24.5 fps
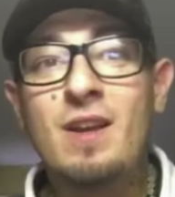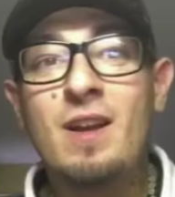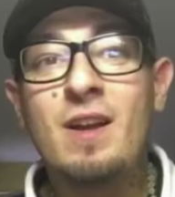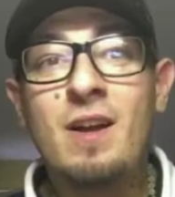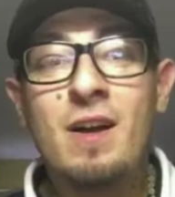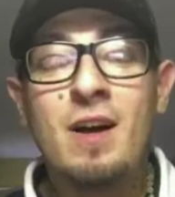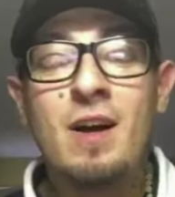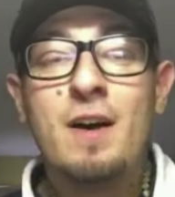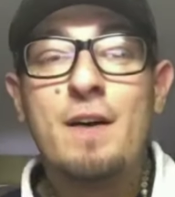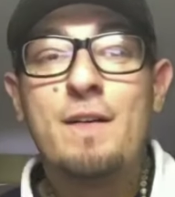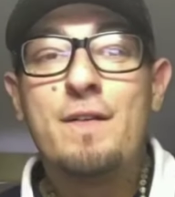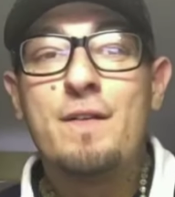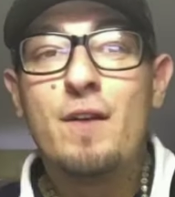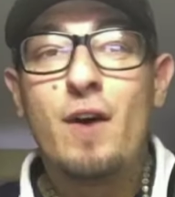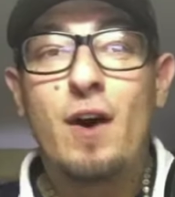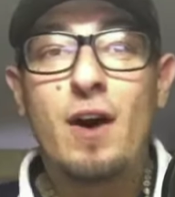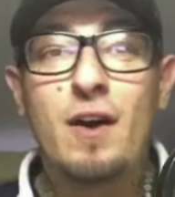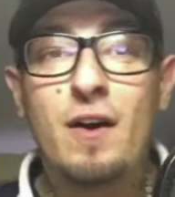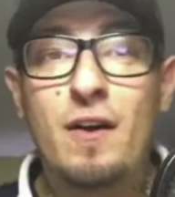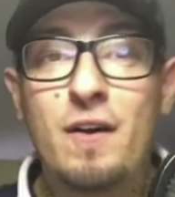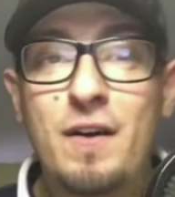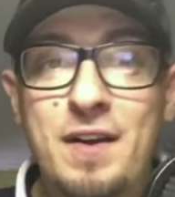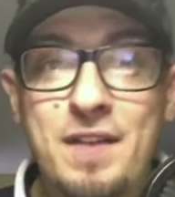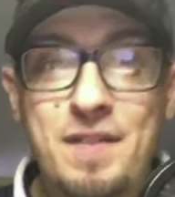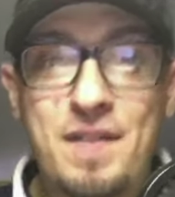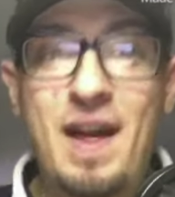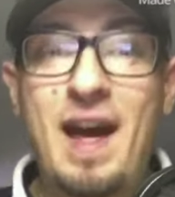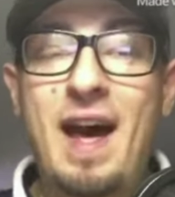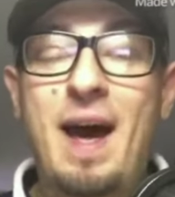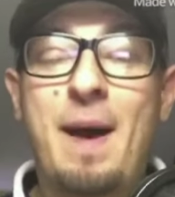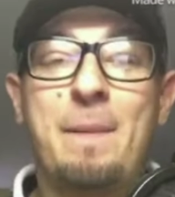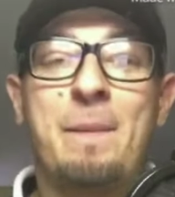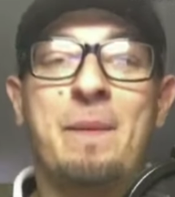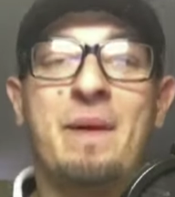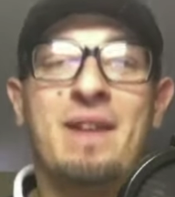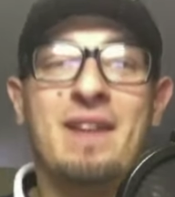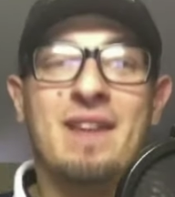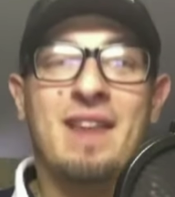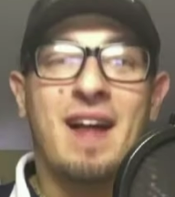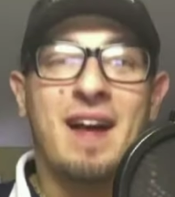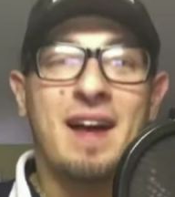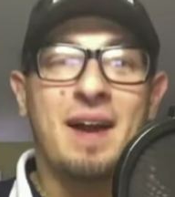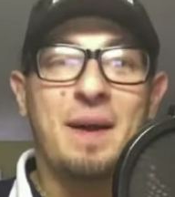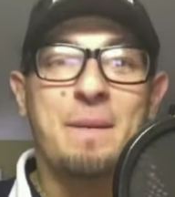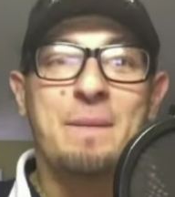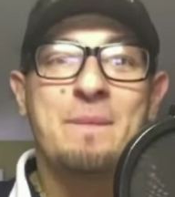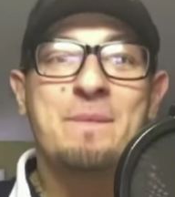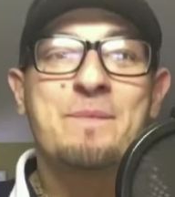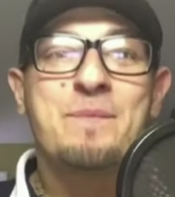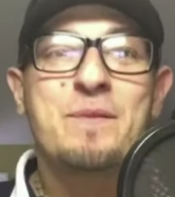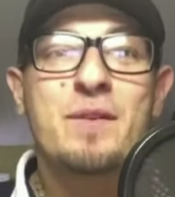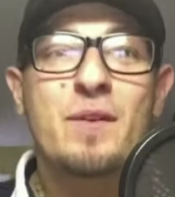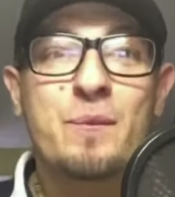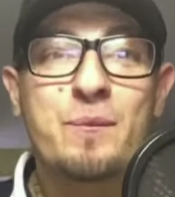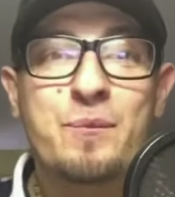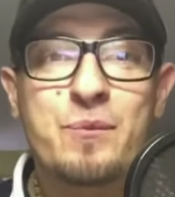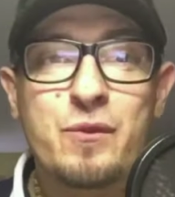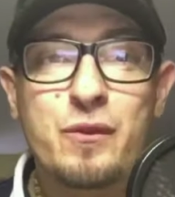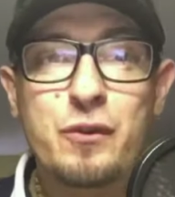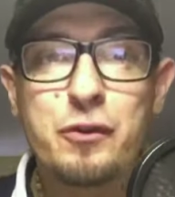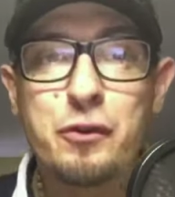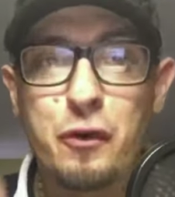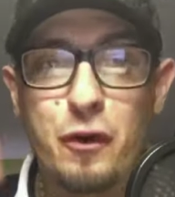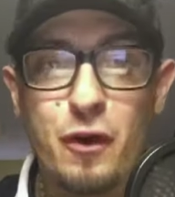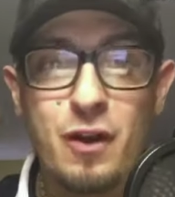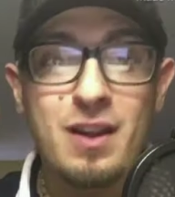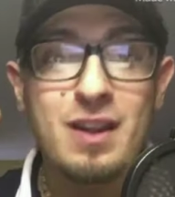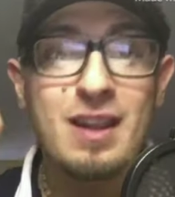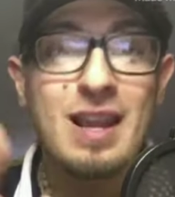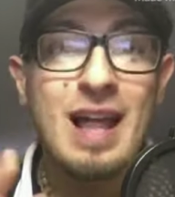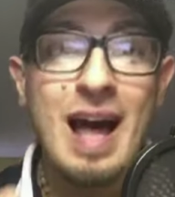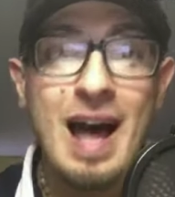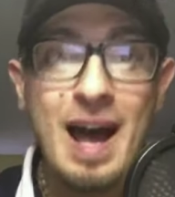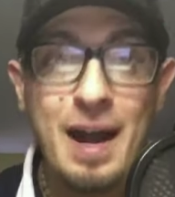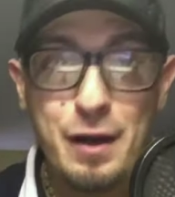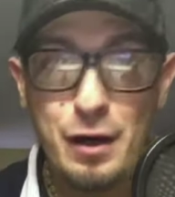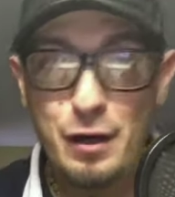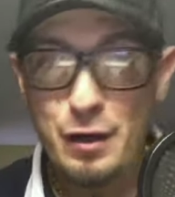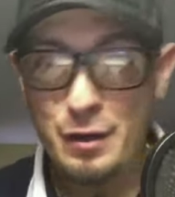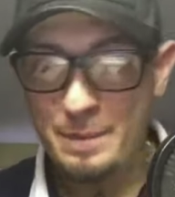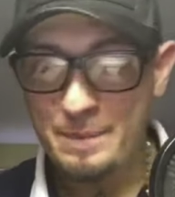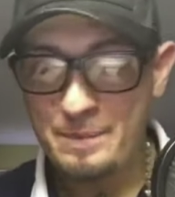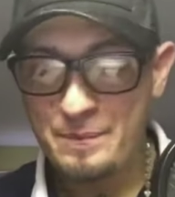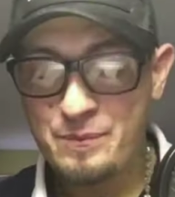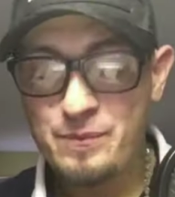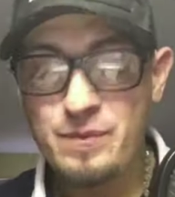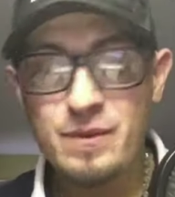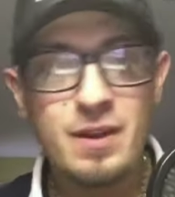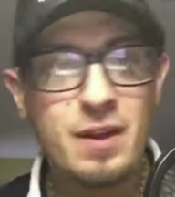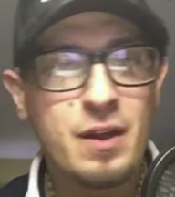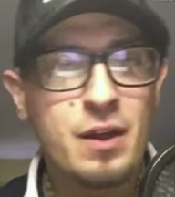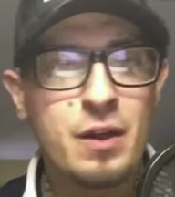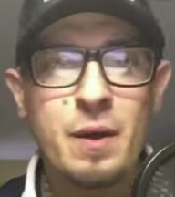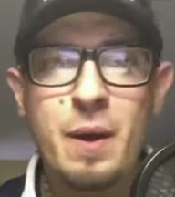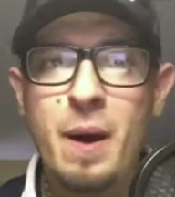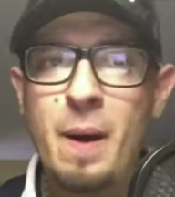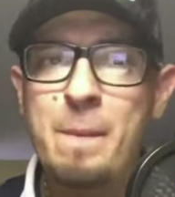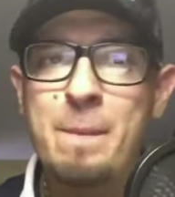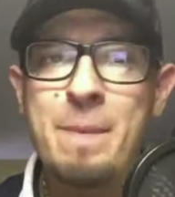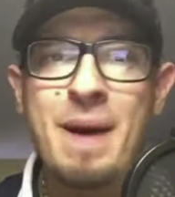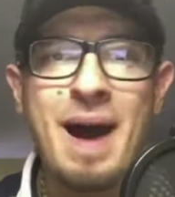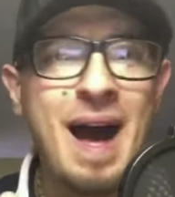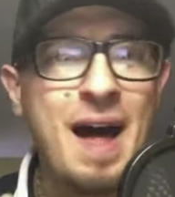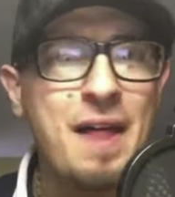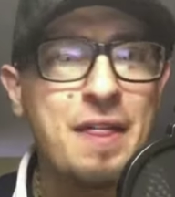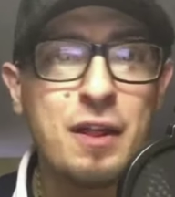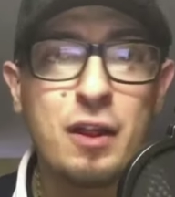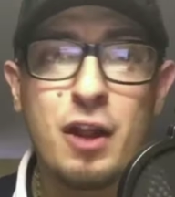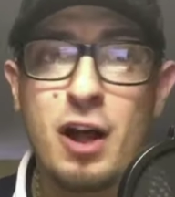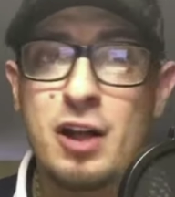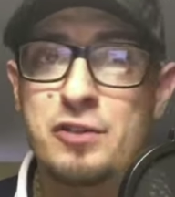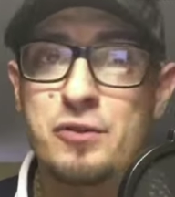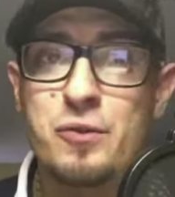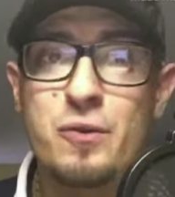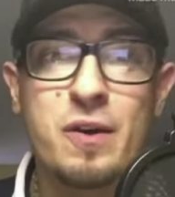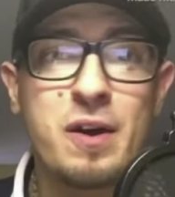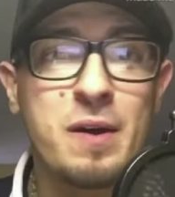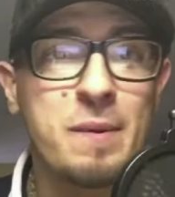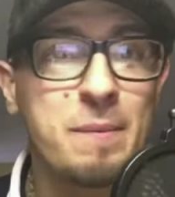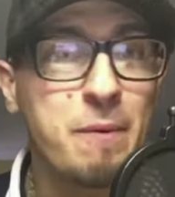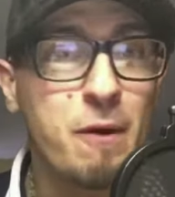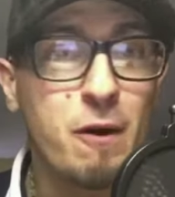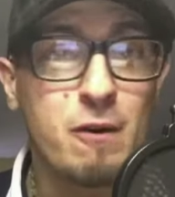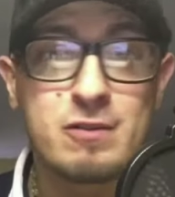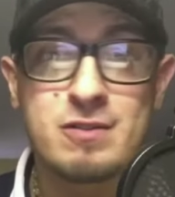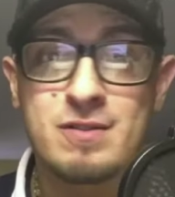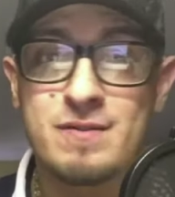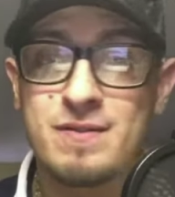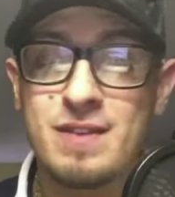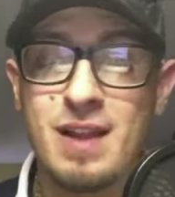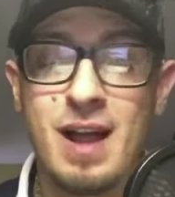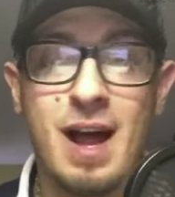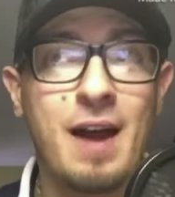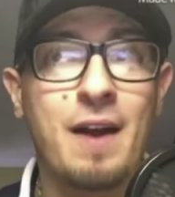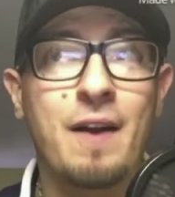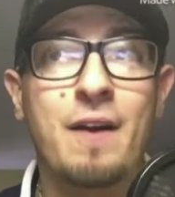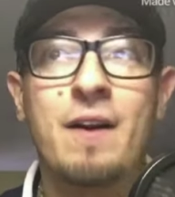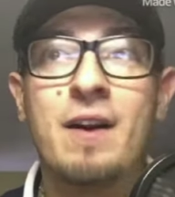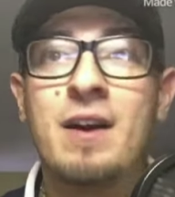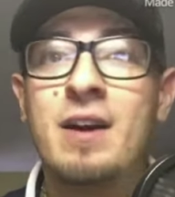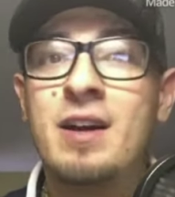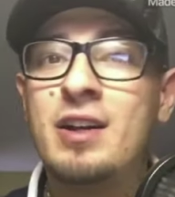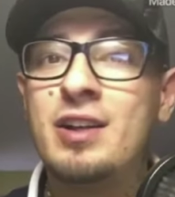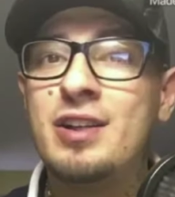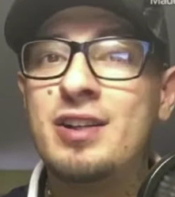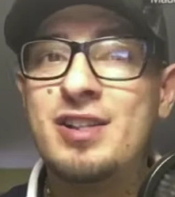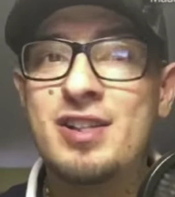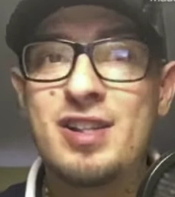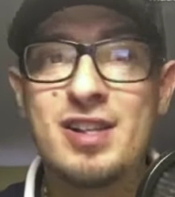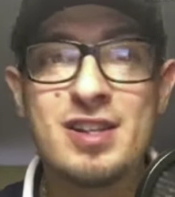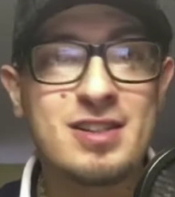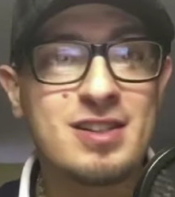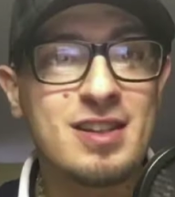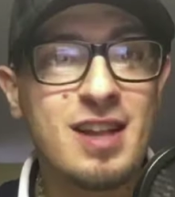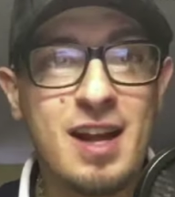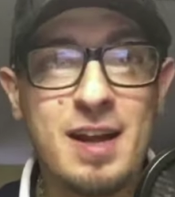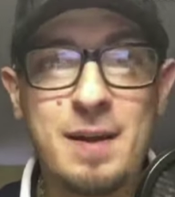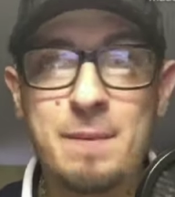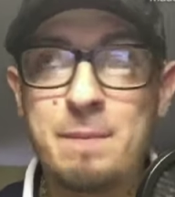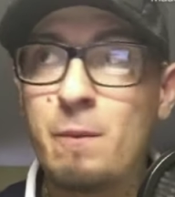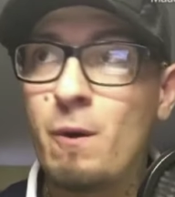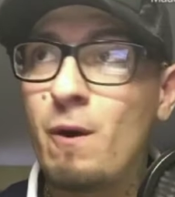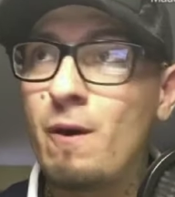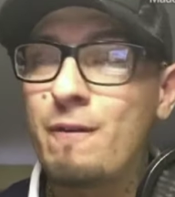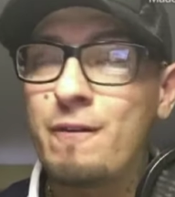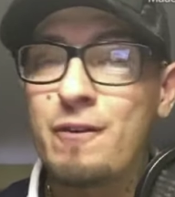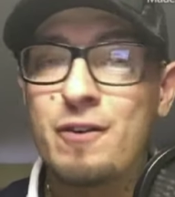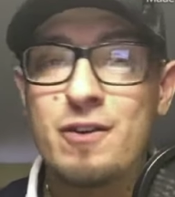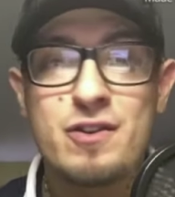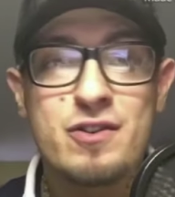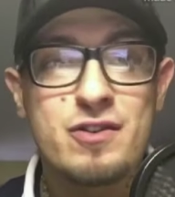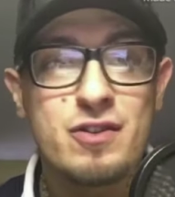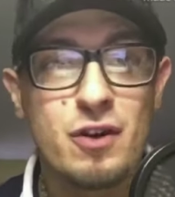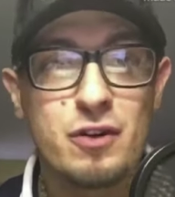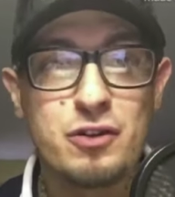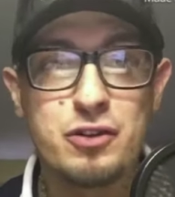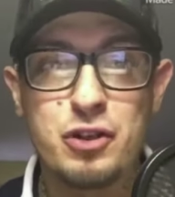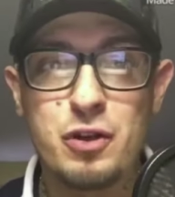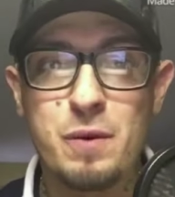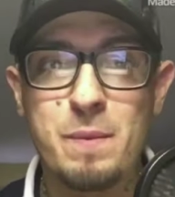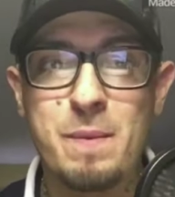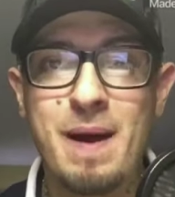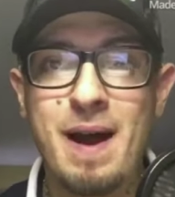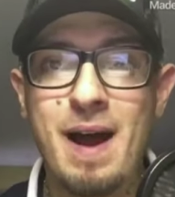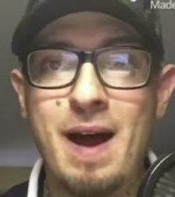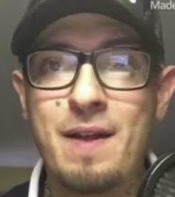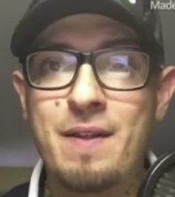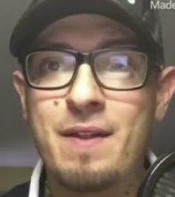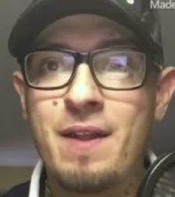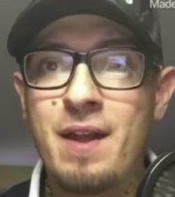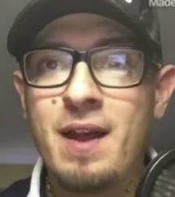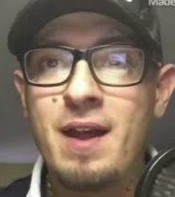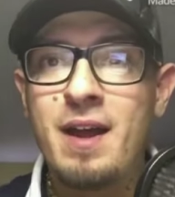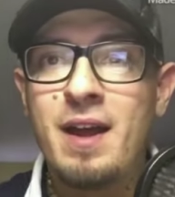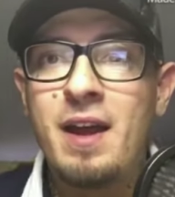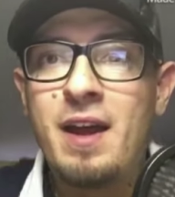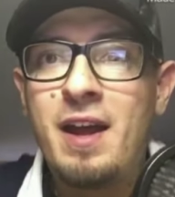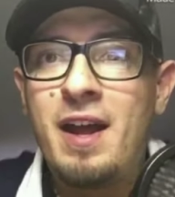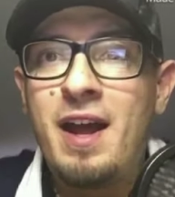that, but, like, you're a liar. Pathological compulsive liar. Just like Marf, you're a sociopath. And you're, like,